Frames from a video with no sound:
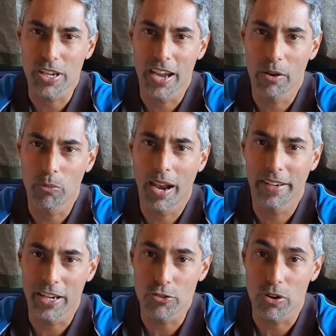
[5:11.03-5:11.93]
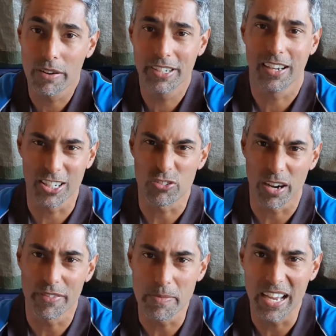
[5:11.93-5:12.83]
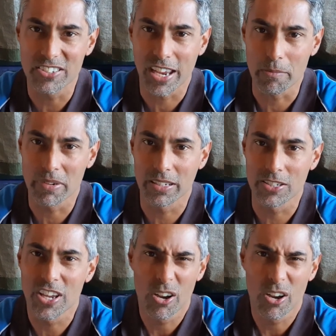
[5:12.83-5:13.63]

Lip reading: run and drive it. I only drove it about 10 metres.